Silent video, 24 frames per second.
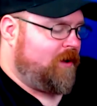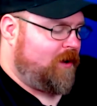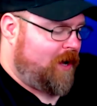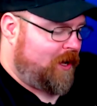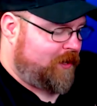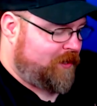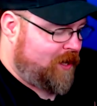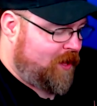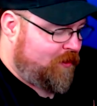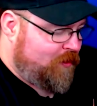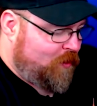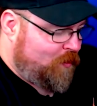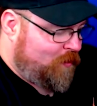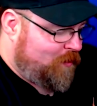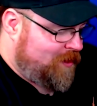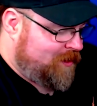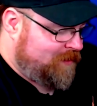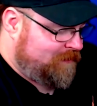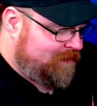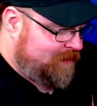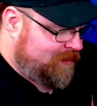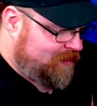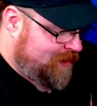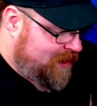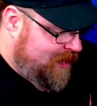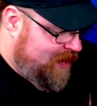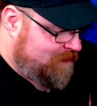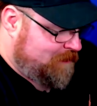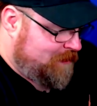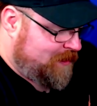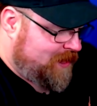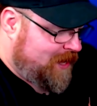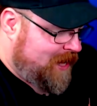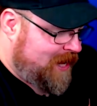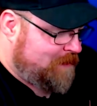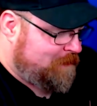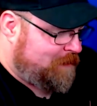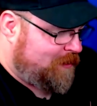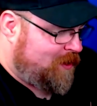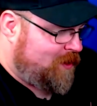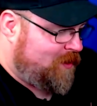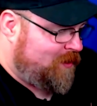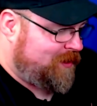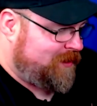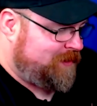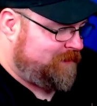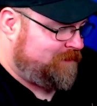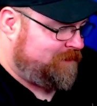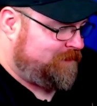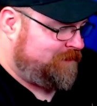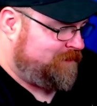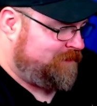Another one that I've been eyeballing,